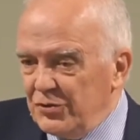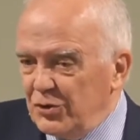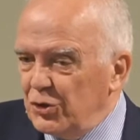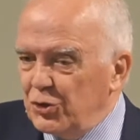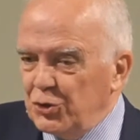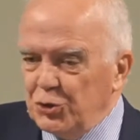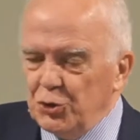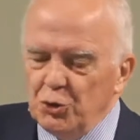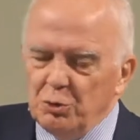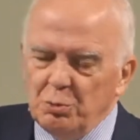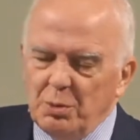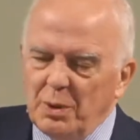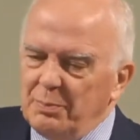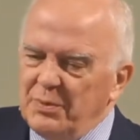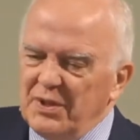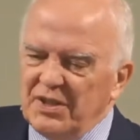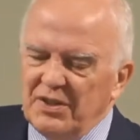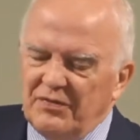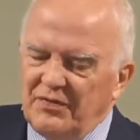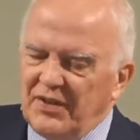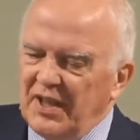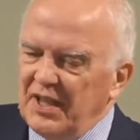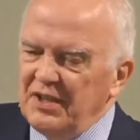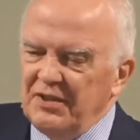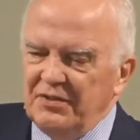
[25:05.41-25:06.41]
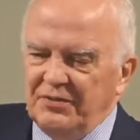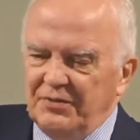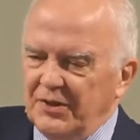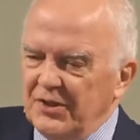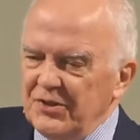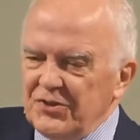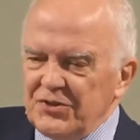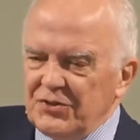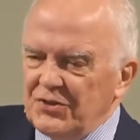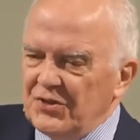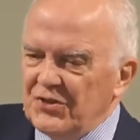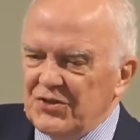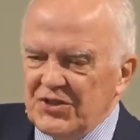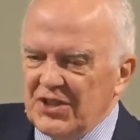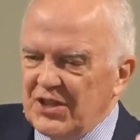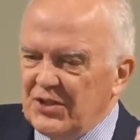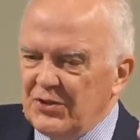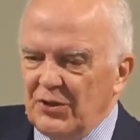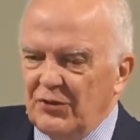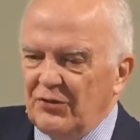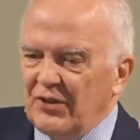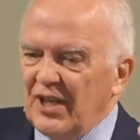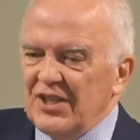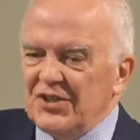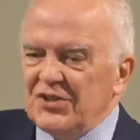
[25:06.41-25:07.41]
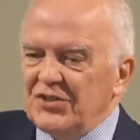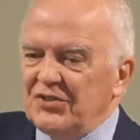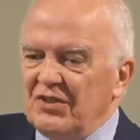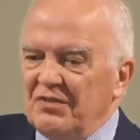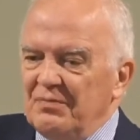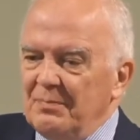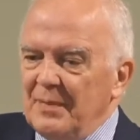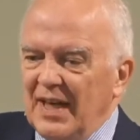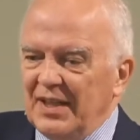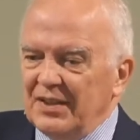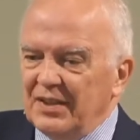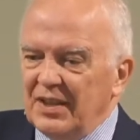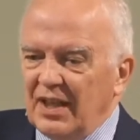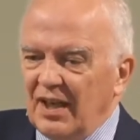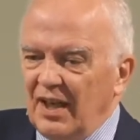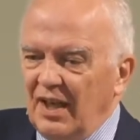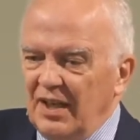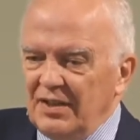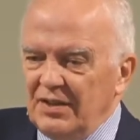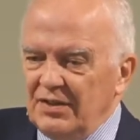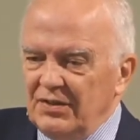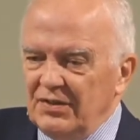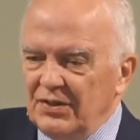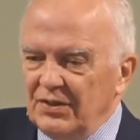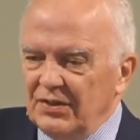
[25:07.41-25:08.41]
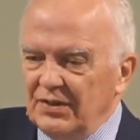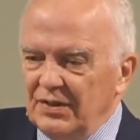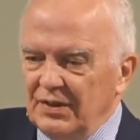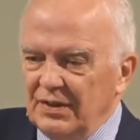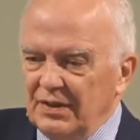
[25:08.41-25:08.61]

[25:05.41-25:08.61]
the Jew would be the very first to say the rest of mankind,